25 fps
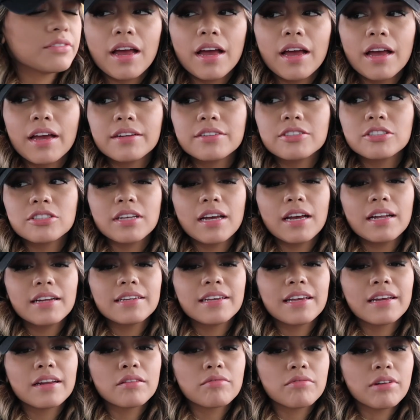I just had to
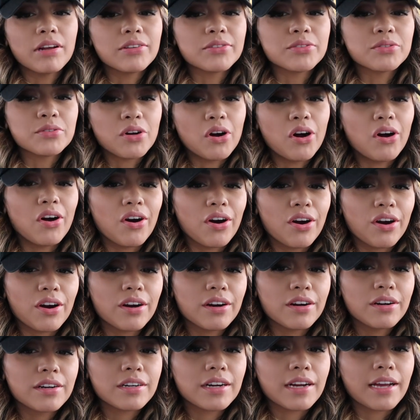get a rental
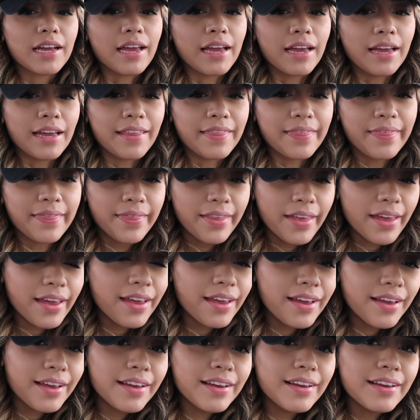car and
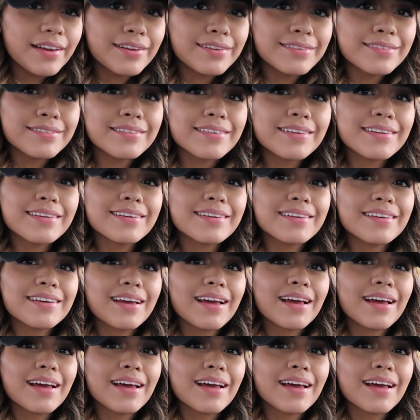then